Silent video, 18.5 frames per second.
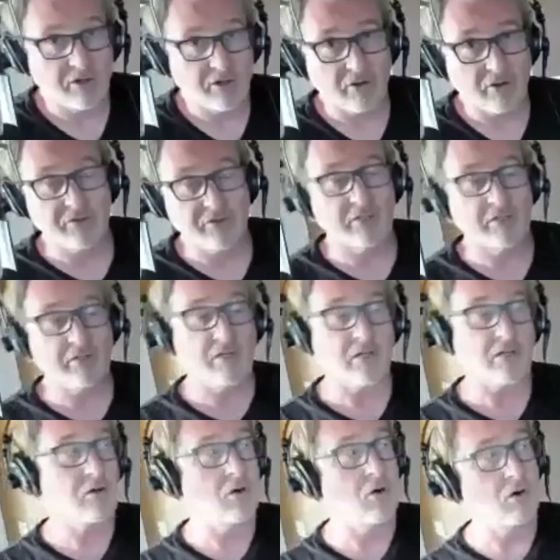and then you
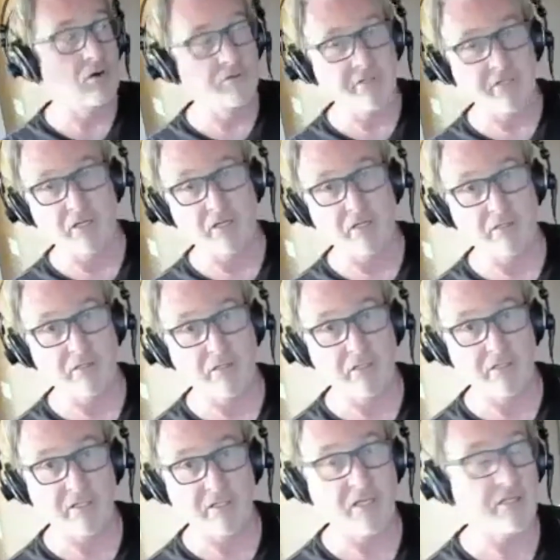get called in,
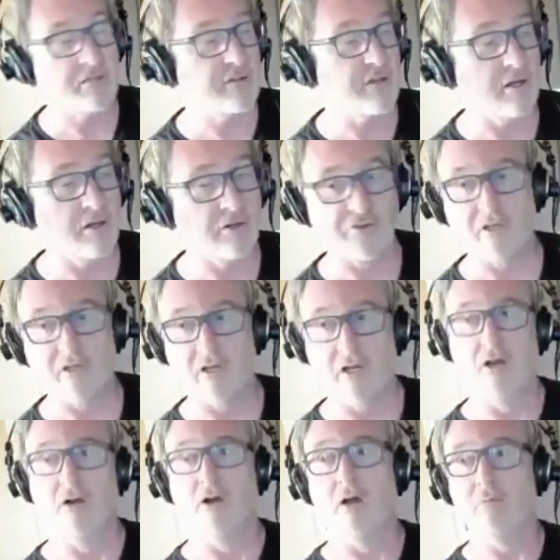and you get there, it's like,
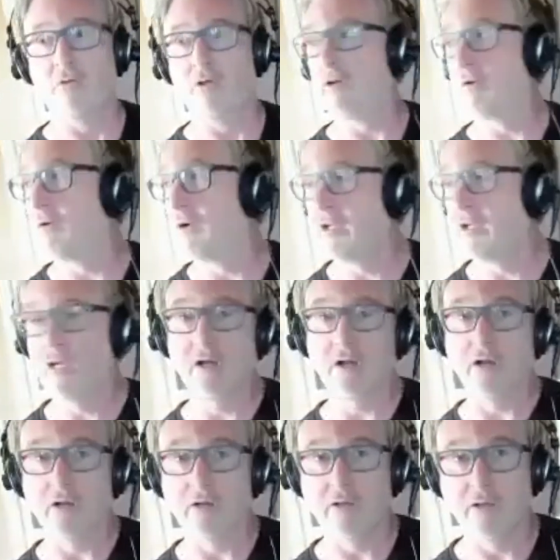oh, I'm the only one
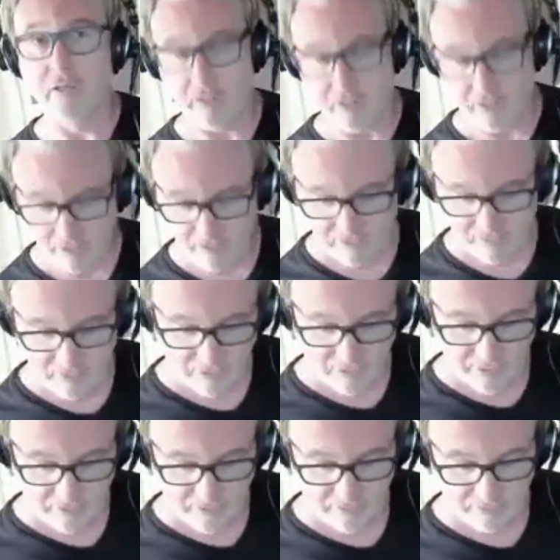here,
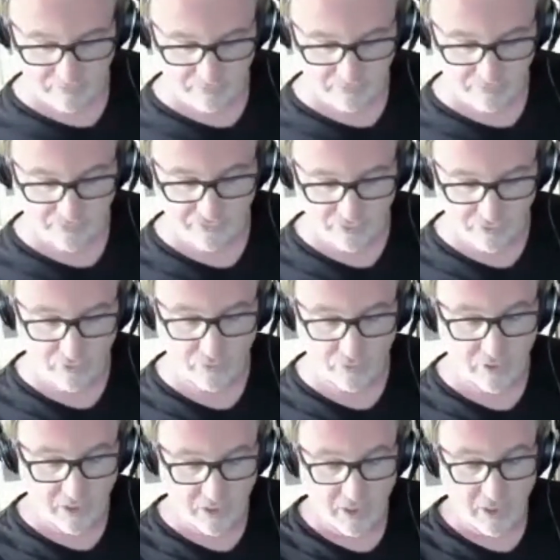
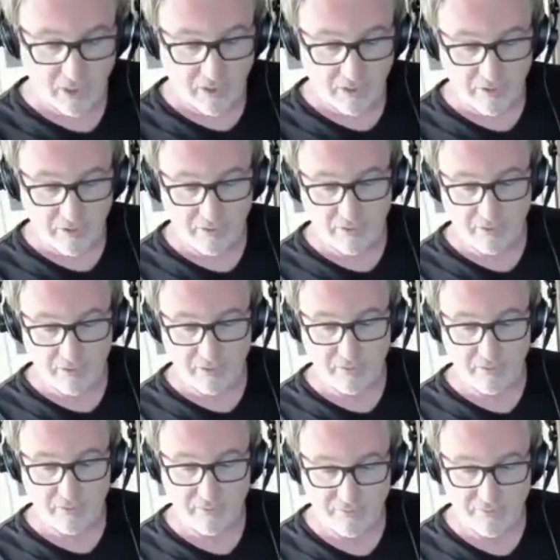so
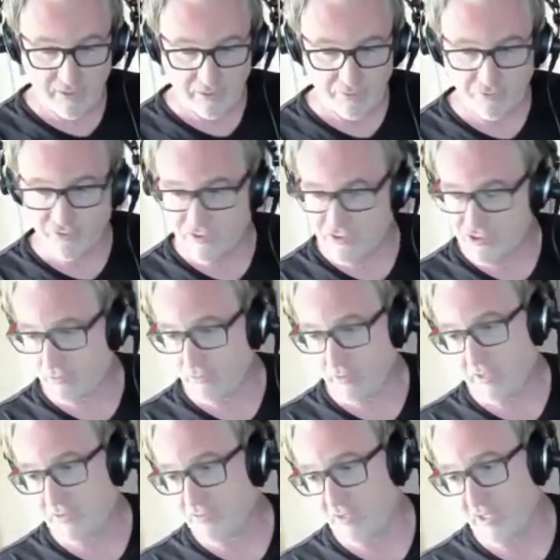that was such a
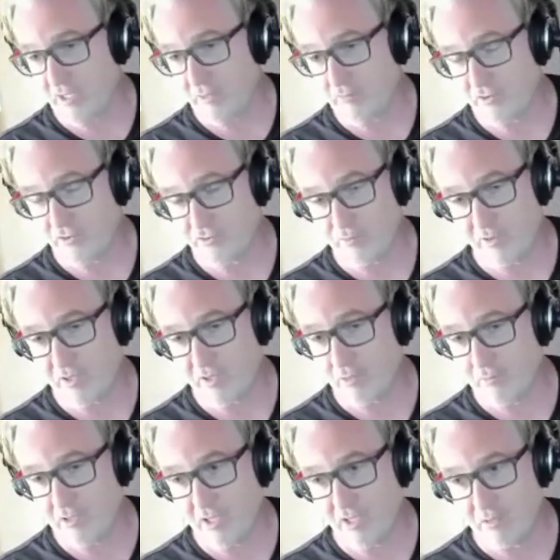great time, because we
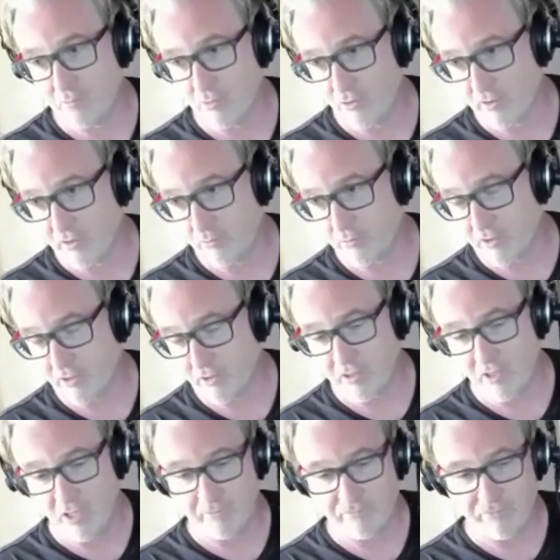come in the morning with our
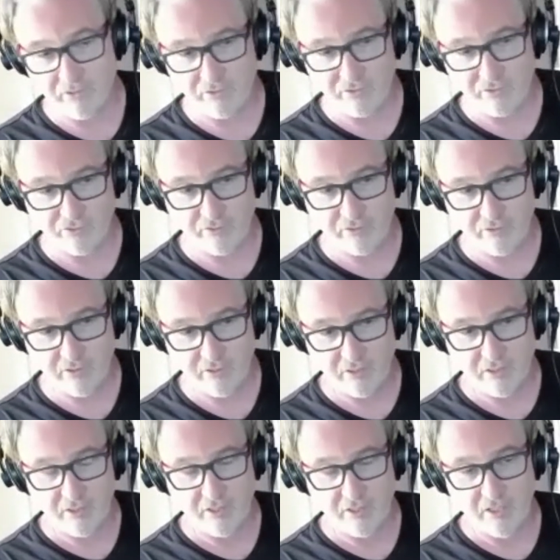coffees.
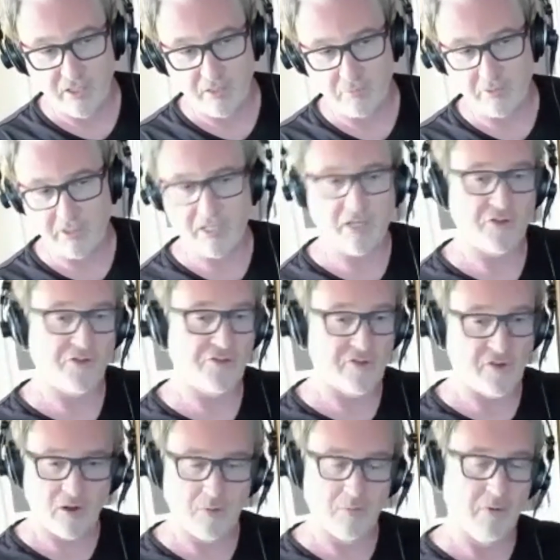Everybody had a
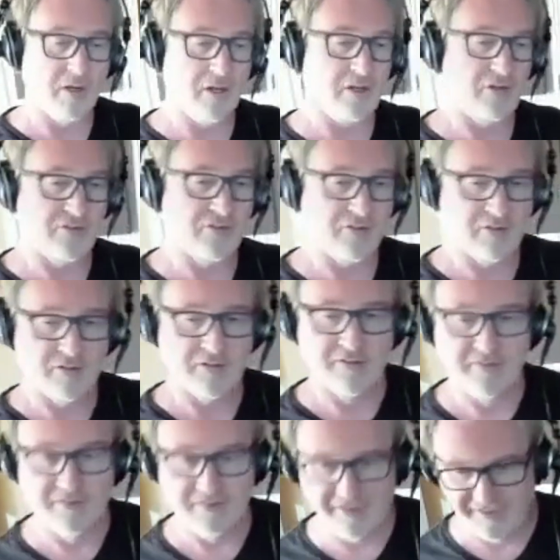Starbucks, and
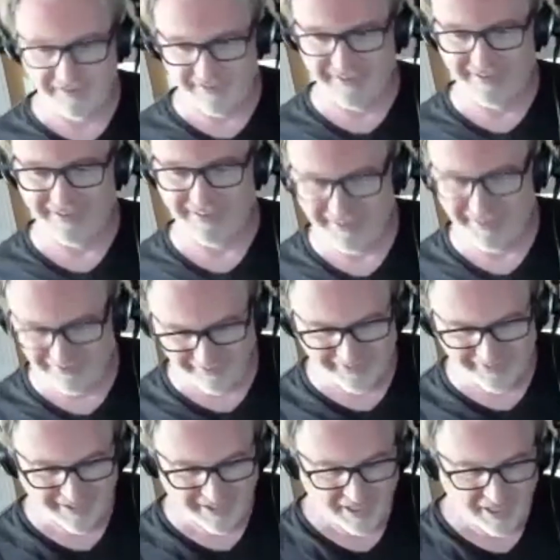
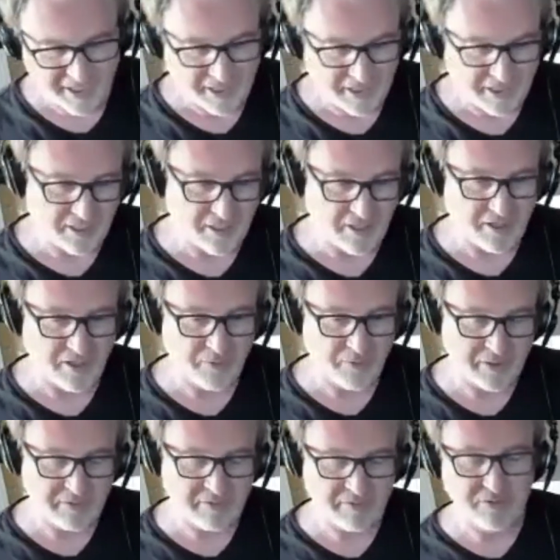we,
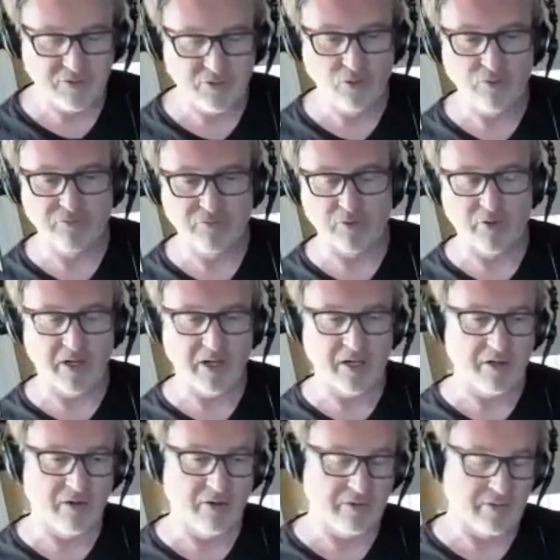we'd goof
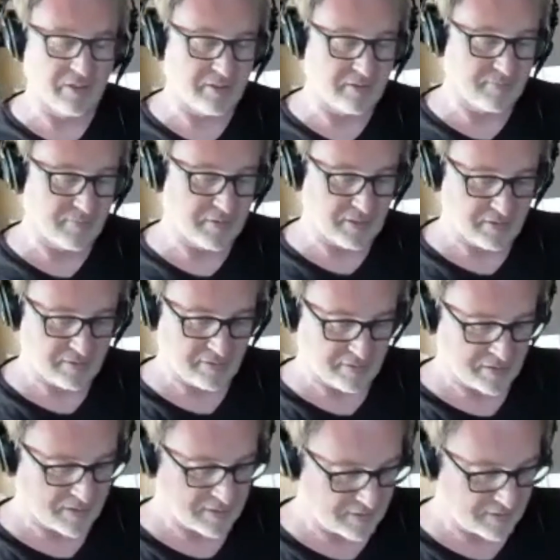around
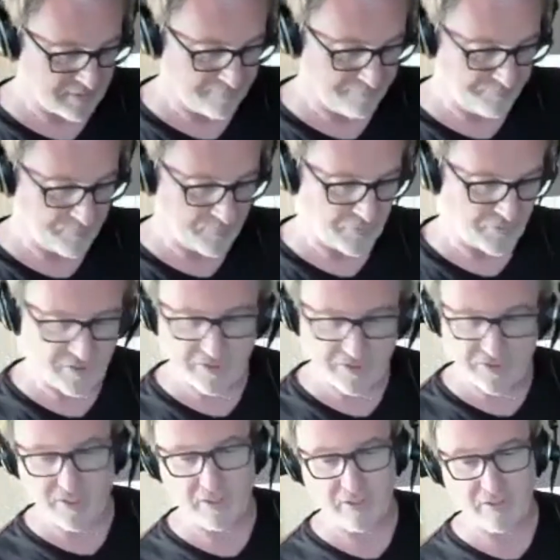and
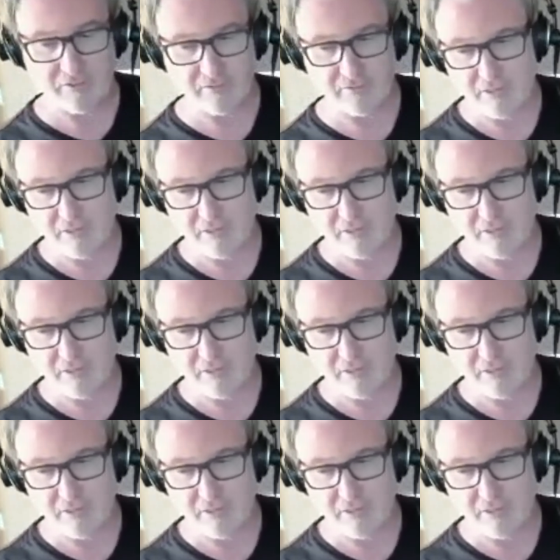sit there, and